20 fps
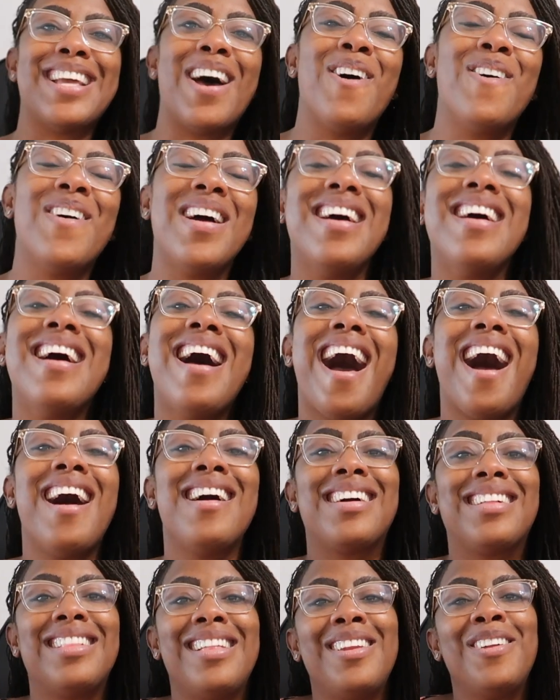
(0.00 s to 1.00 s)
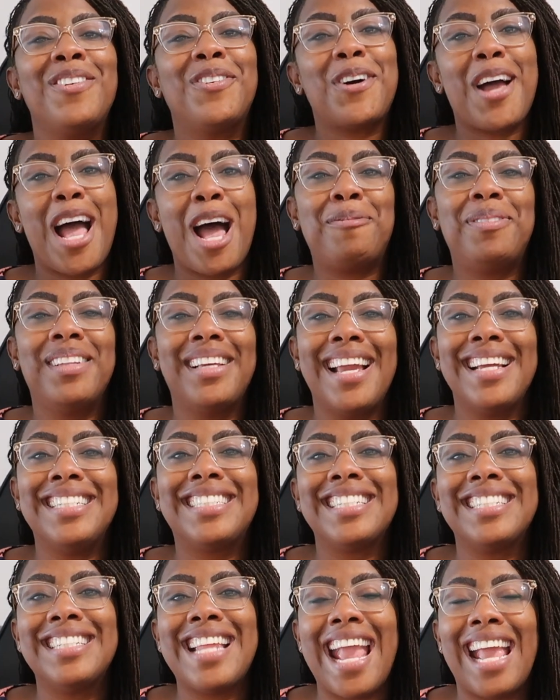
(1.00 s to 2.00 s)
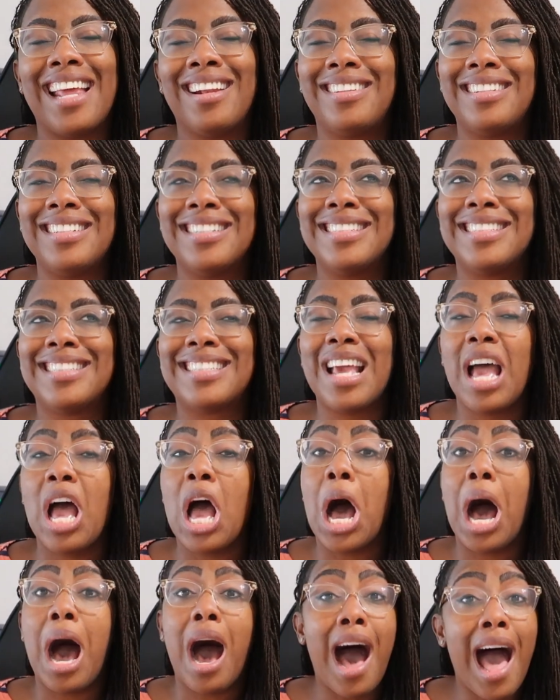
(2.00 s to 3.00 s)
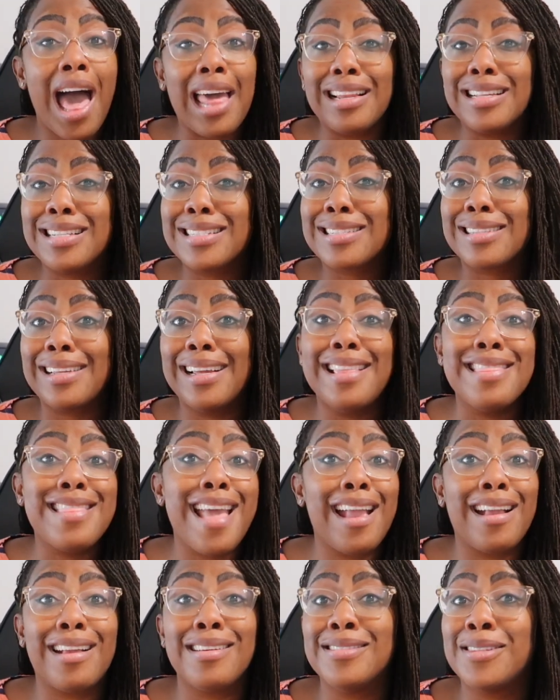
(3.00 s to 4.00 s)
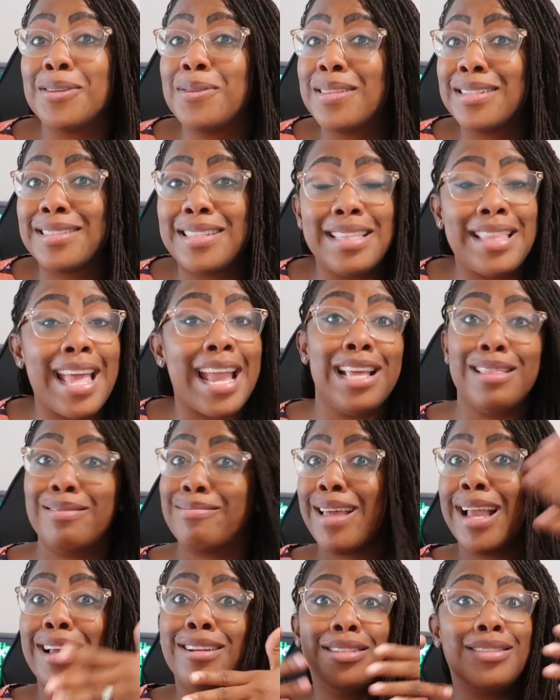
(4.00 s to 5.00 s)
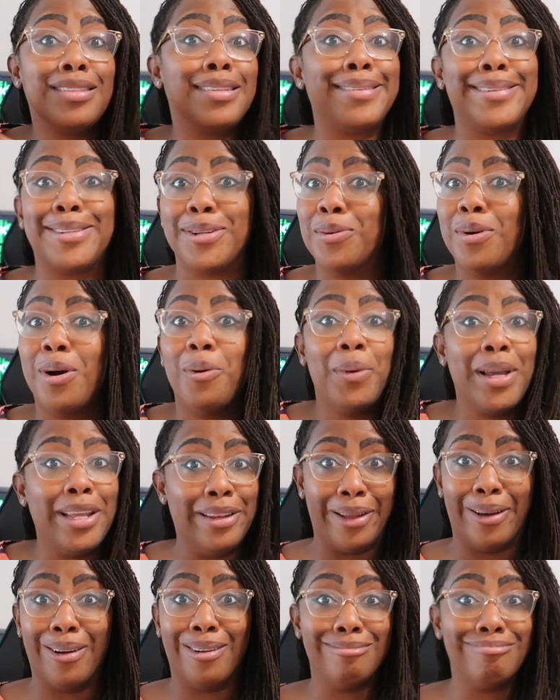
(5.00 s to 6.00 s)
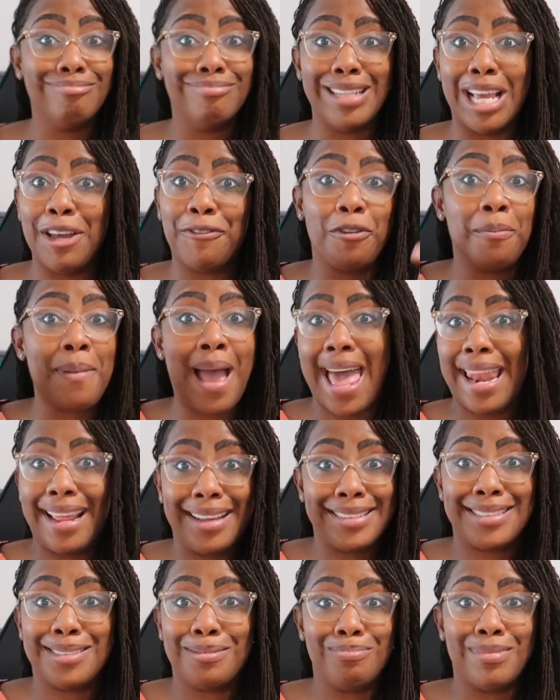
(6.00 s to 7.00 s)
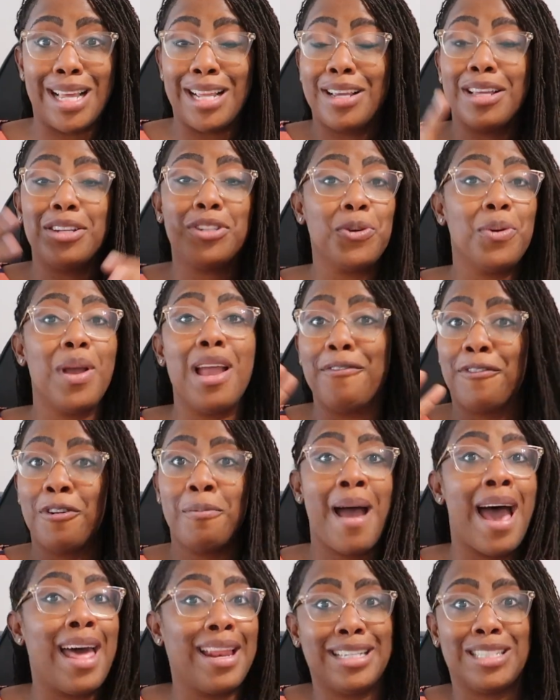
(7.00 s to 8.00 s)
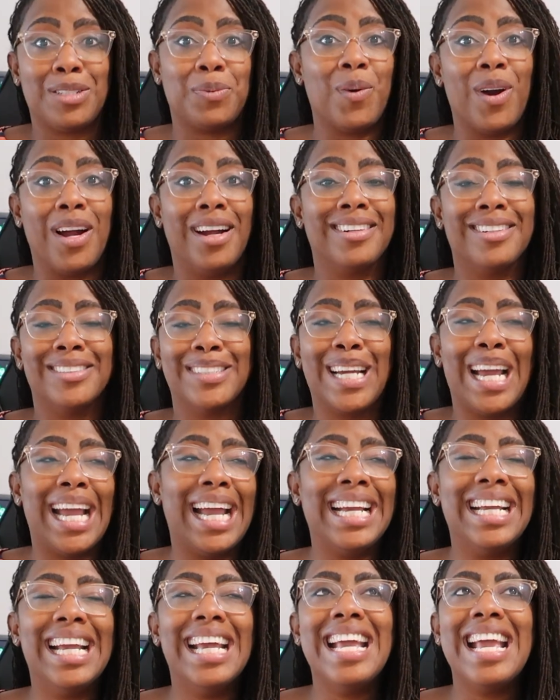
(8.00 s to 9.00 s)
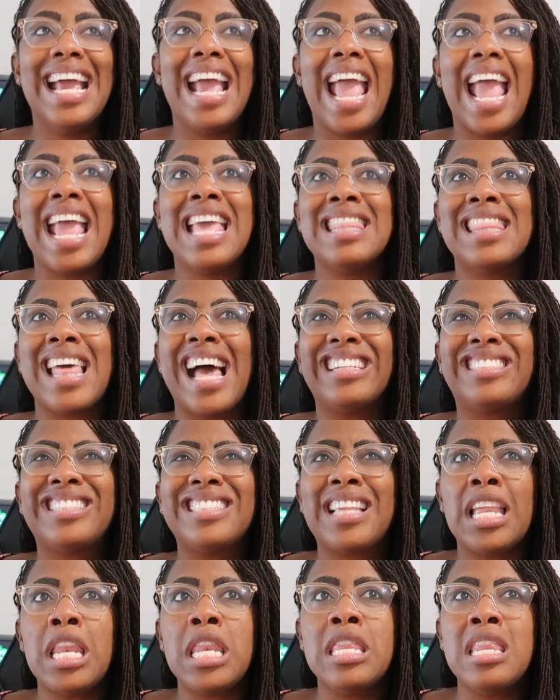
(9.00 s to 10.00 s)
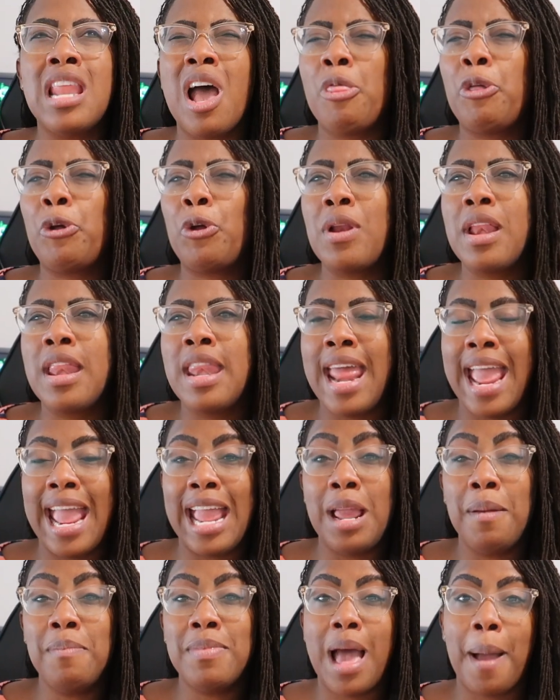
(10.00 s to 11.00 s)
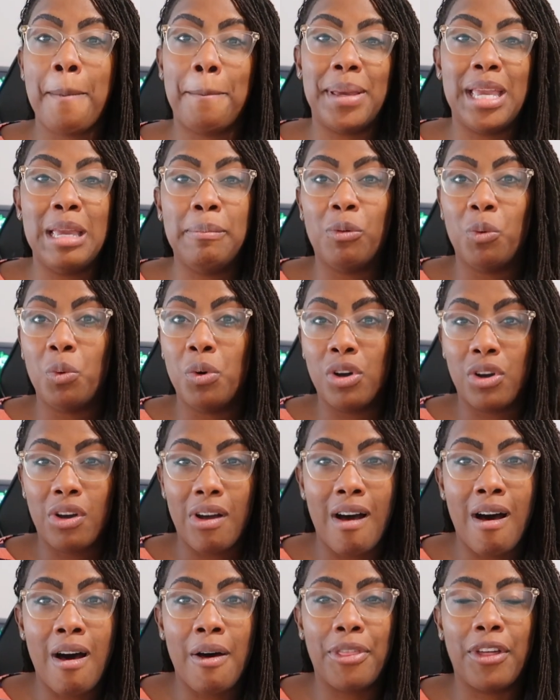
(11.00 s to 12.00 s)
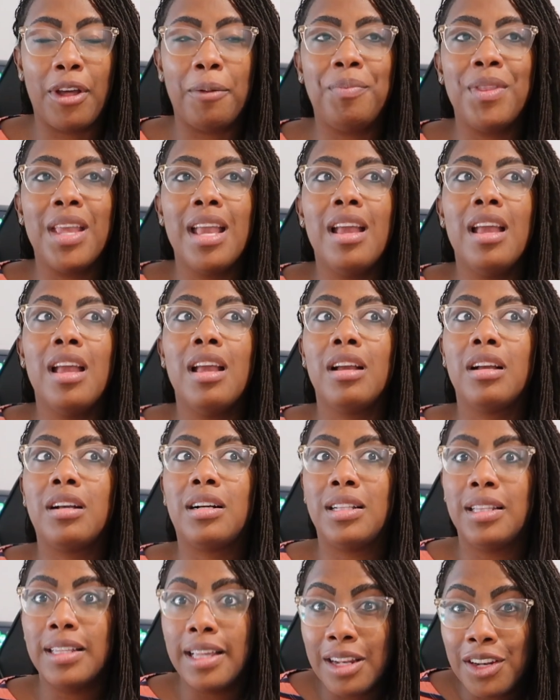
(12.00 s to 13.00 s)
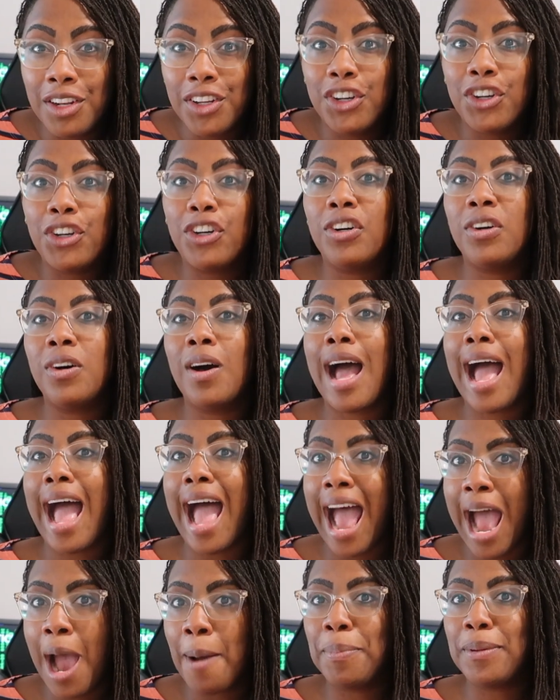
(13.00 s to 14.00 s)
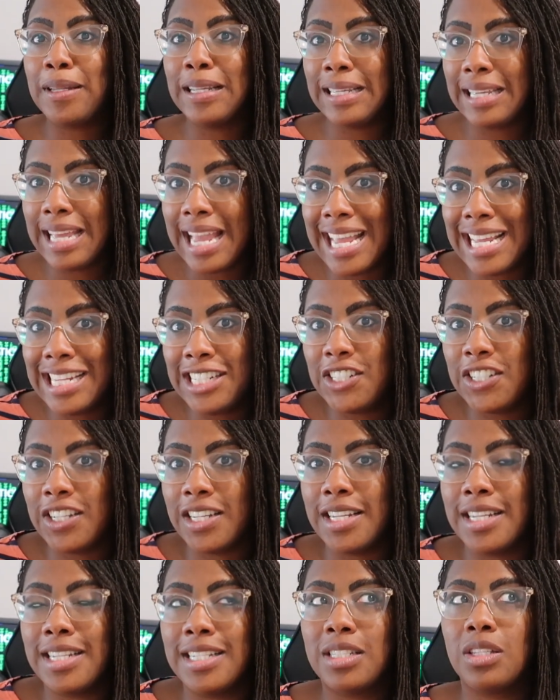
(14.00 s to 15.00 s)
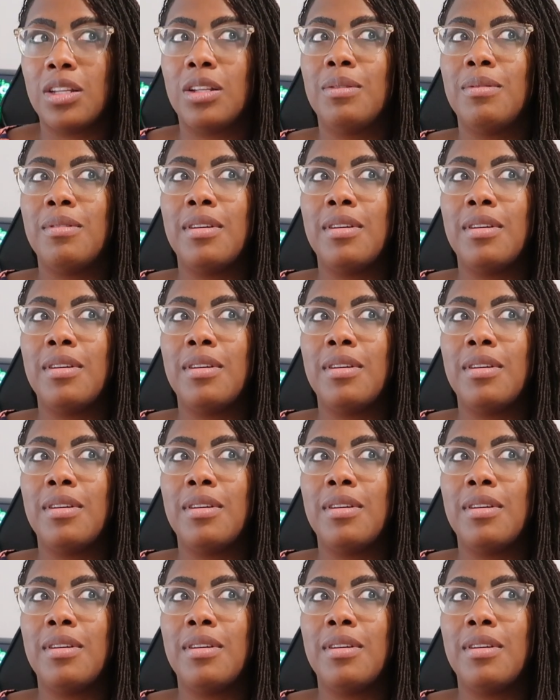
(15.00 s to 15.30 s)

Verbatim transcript: so a clinical application analyst, honestly, they can do this, they they do what we do. Informatics. They can do informatics work, okay? And that's just another name that people will call them. Clinical applications.